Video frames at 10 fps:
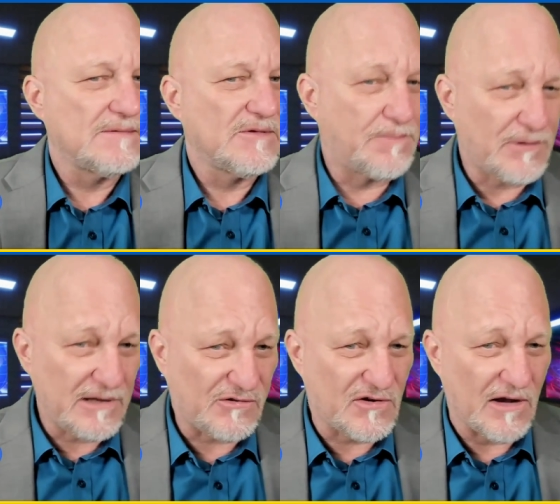the
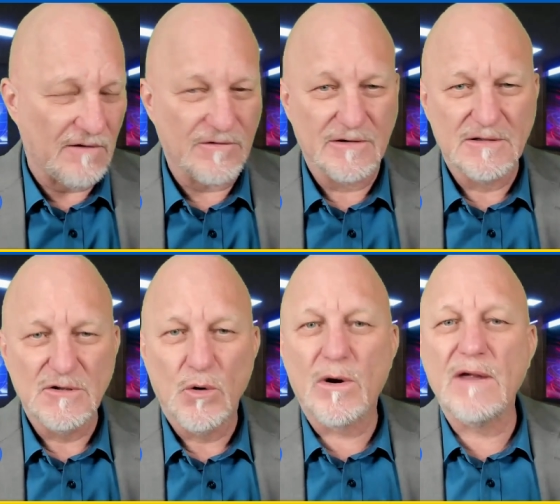police chief?
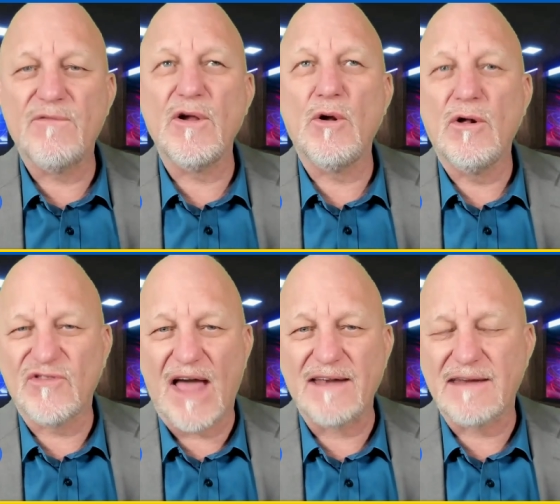What if you
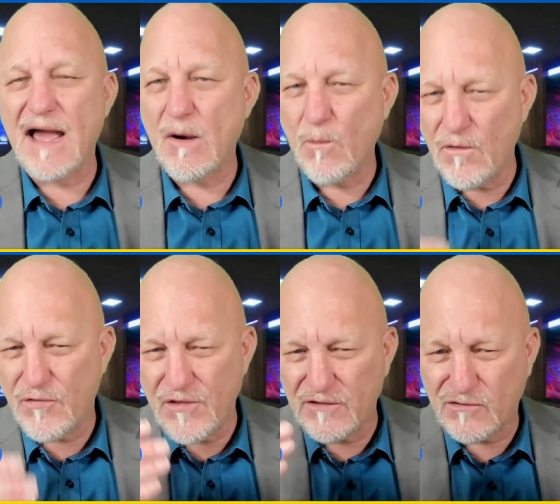sat down with
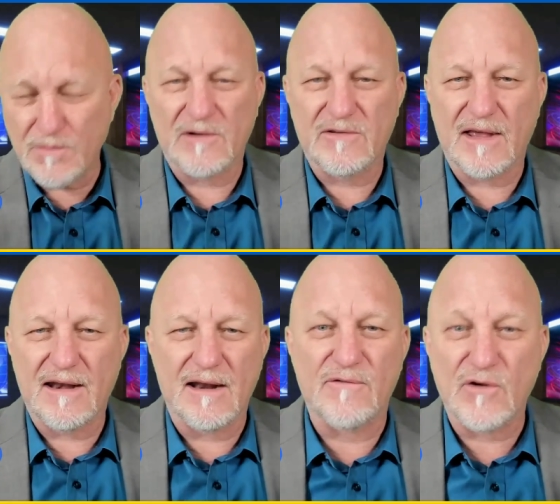the
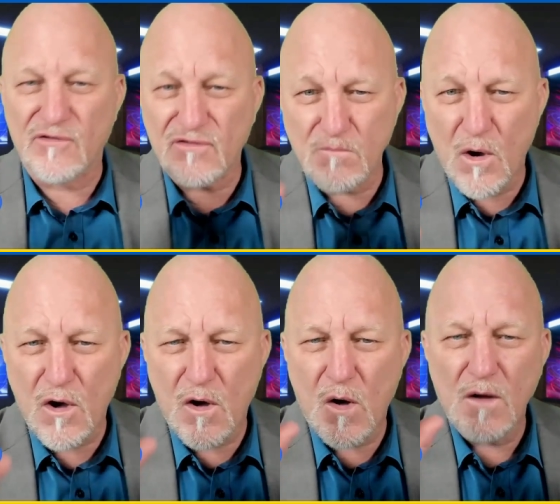superintendent of your
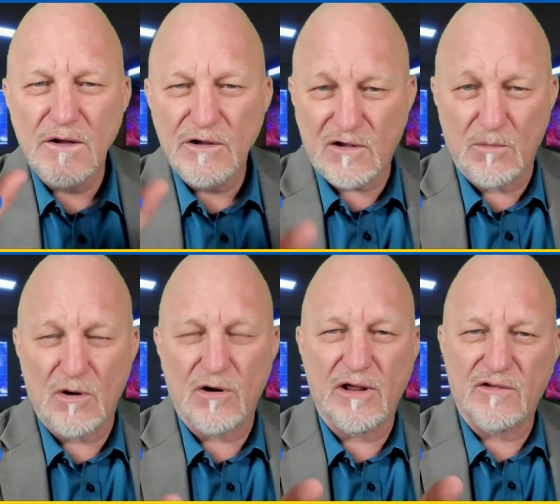small
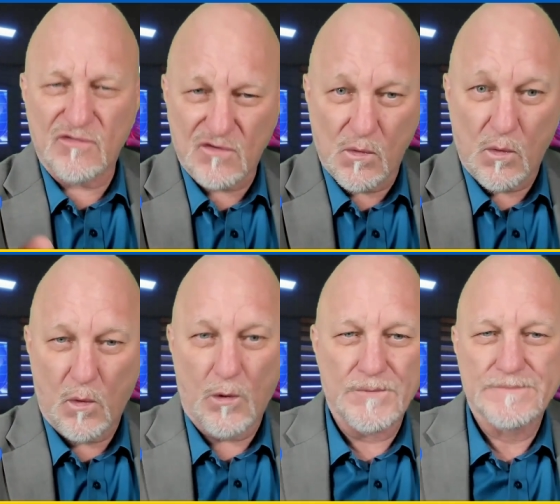community
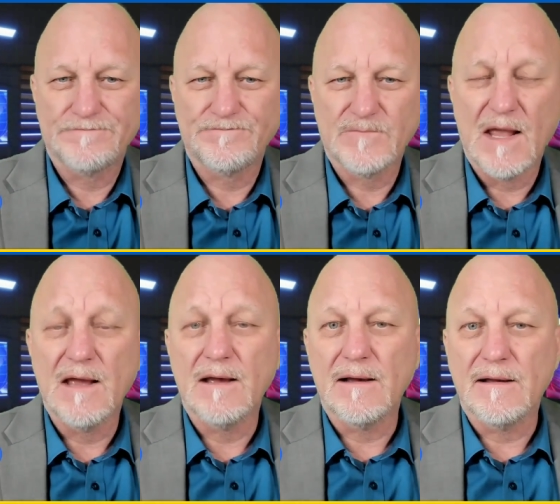school?
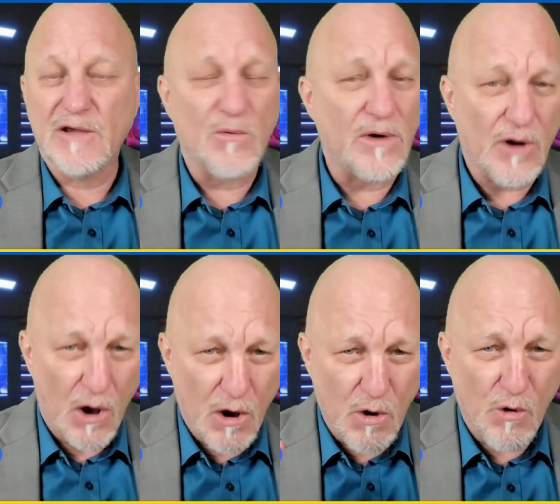You would
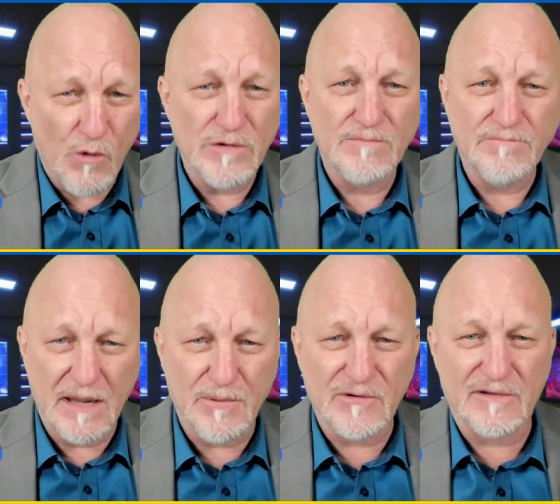own
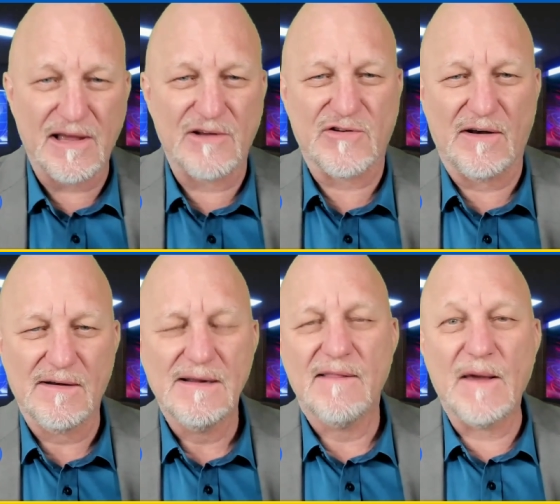people's attention.
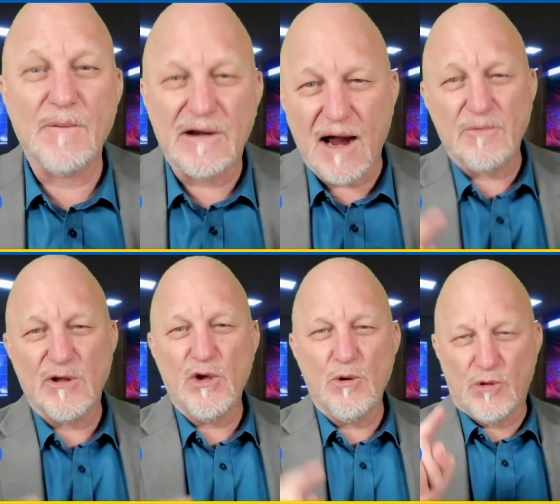They would come to
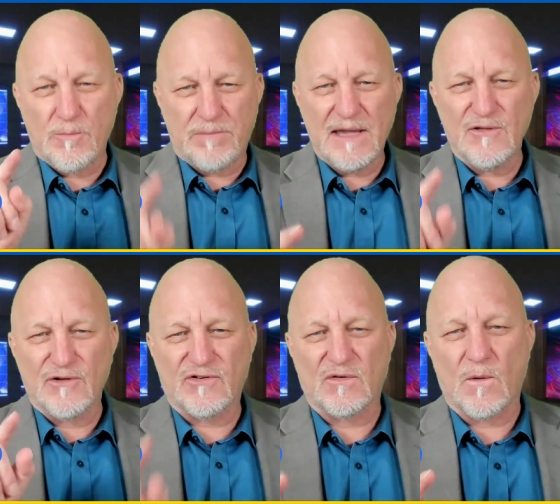you to be the
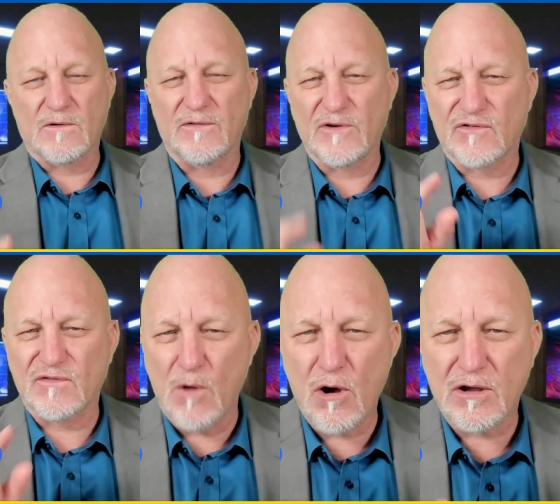source of their
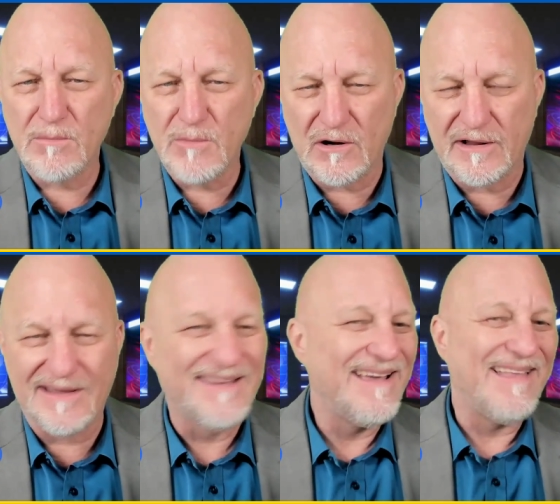small
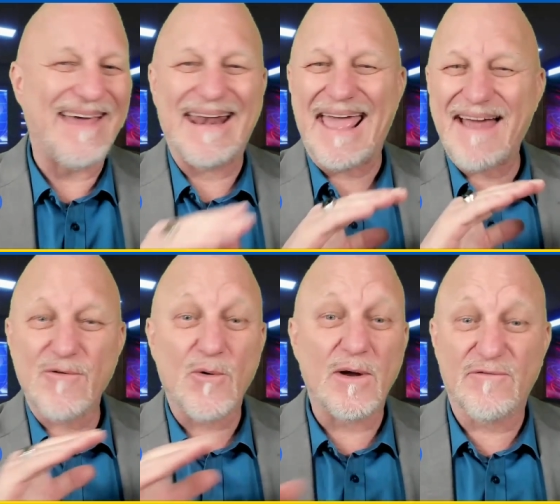community that
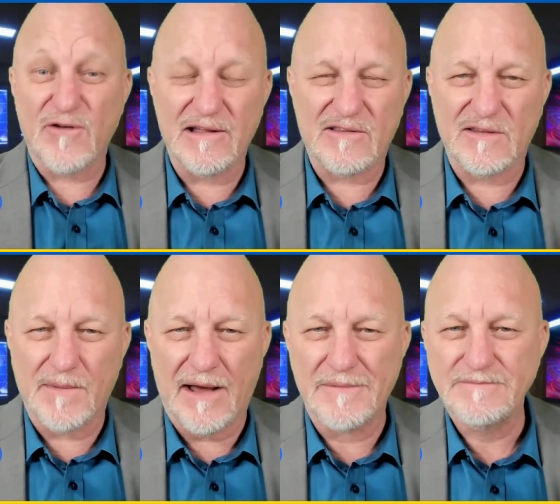everyone forgets
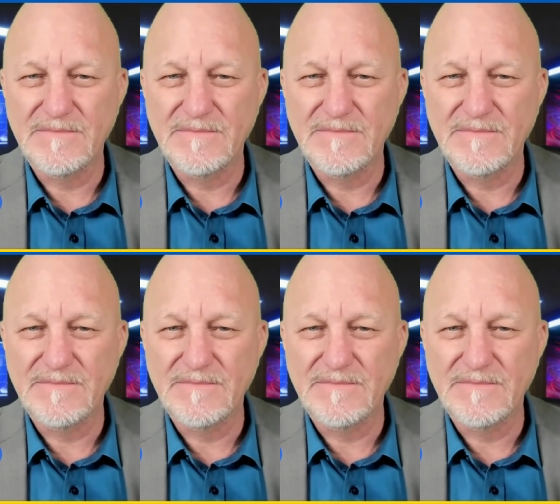about.